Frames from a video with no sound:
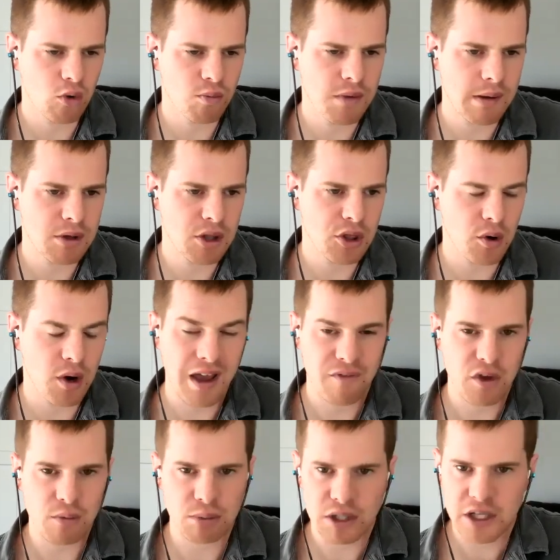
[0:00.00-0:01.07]
Maybe they're heavy
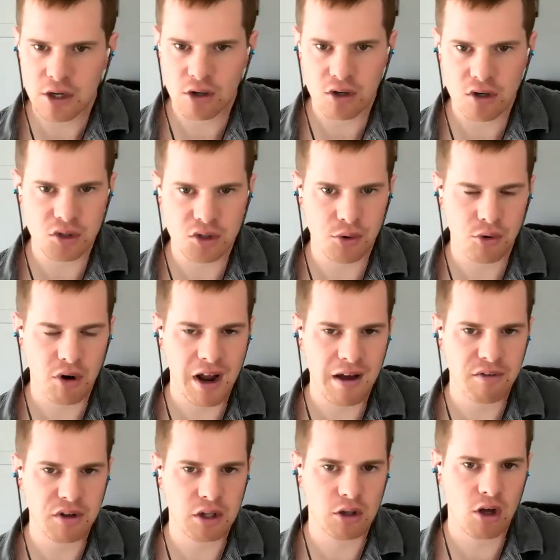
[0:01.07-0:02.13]
bleeders or they're
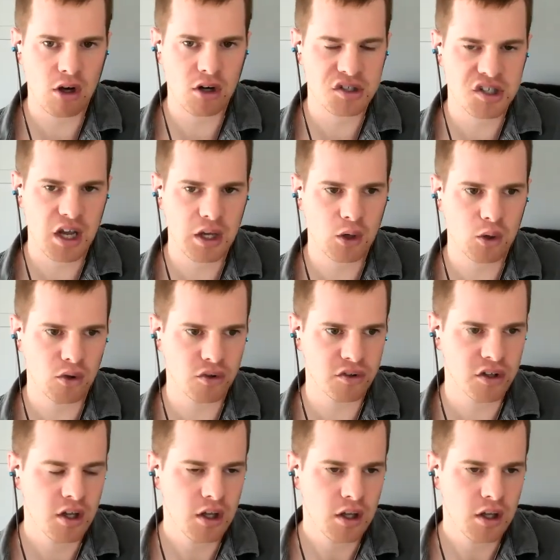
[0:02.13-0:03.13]
having long cycles.